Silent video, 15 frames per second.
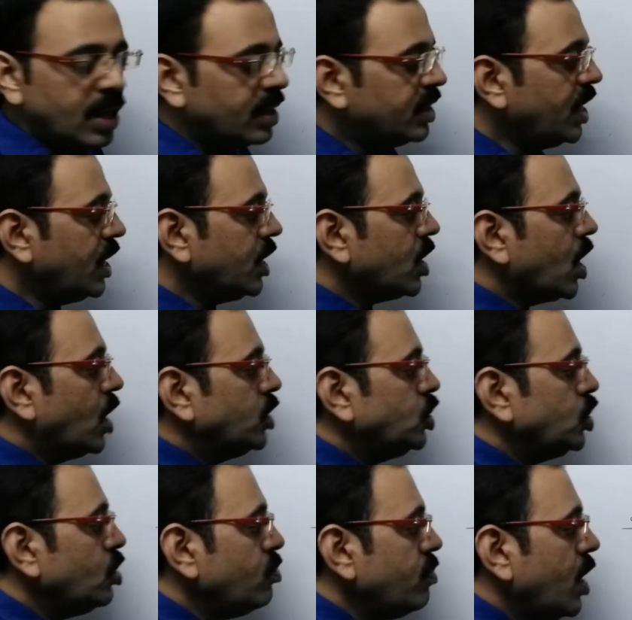then
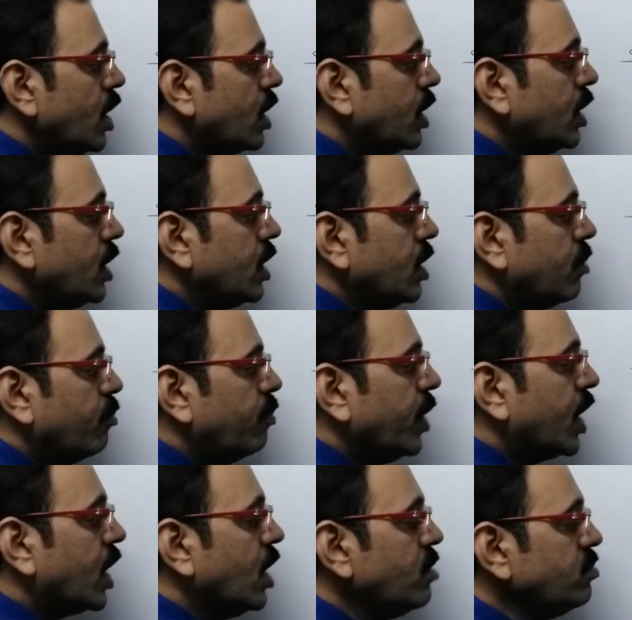consumer
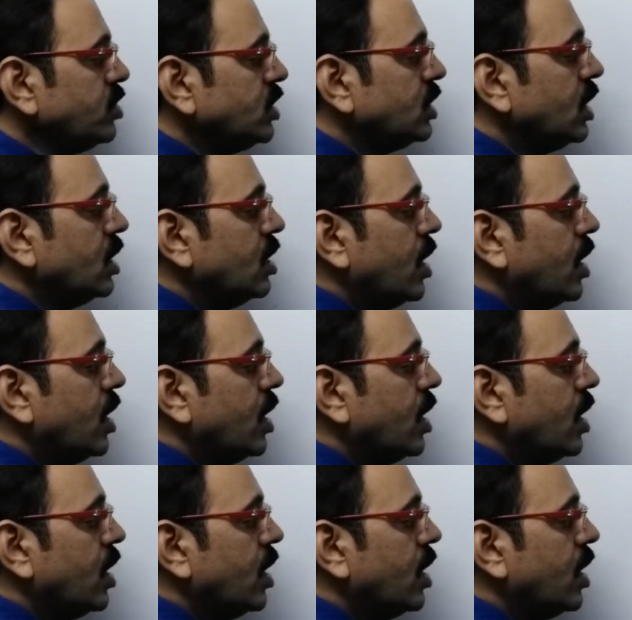becomes